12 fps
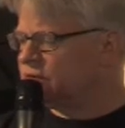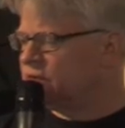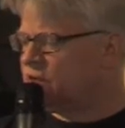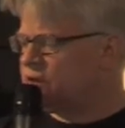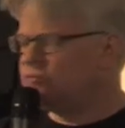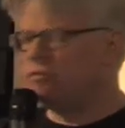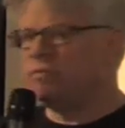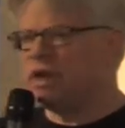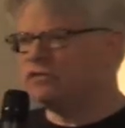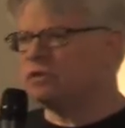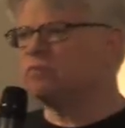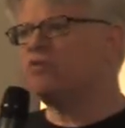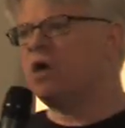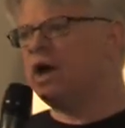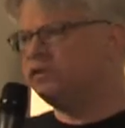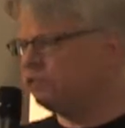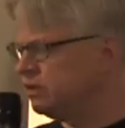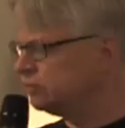and a lot of amazing
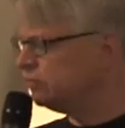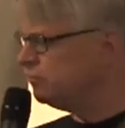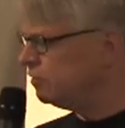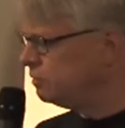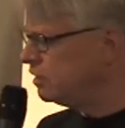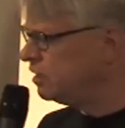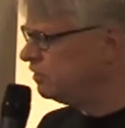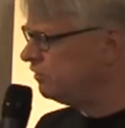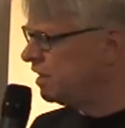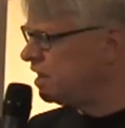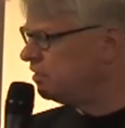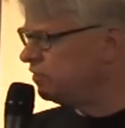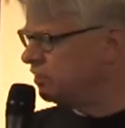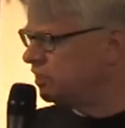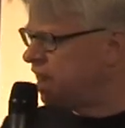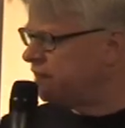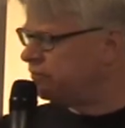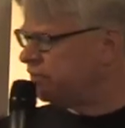projects have emerged out of the
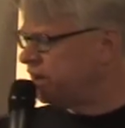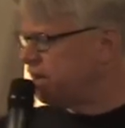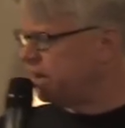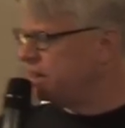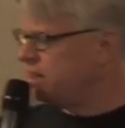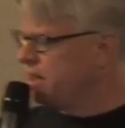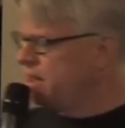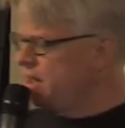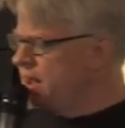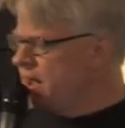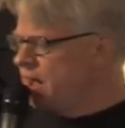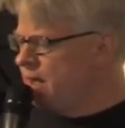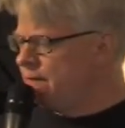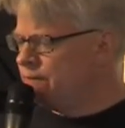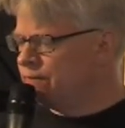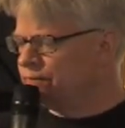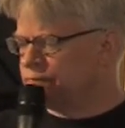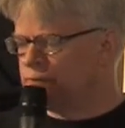library.
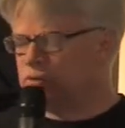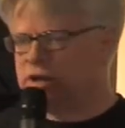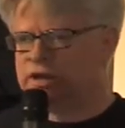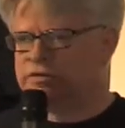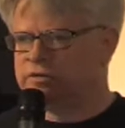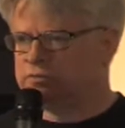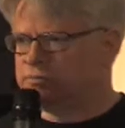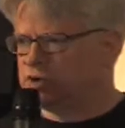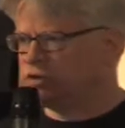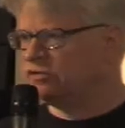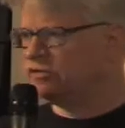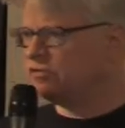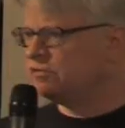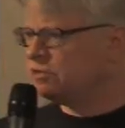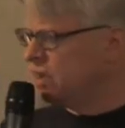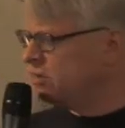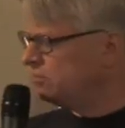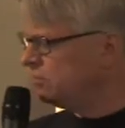We do books,
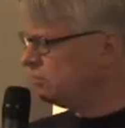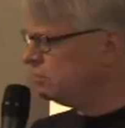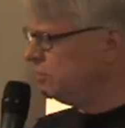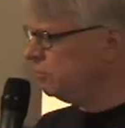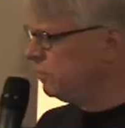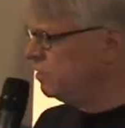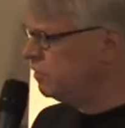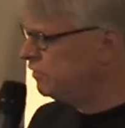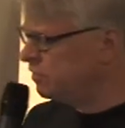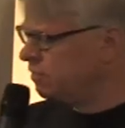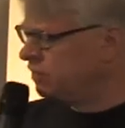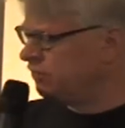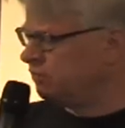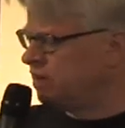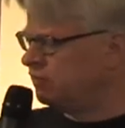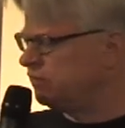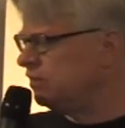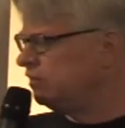installations, museum exhibits,
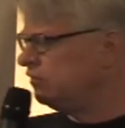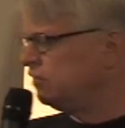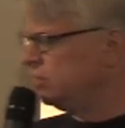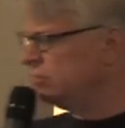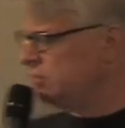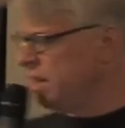residencies.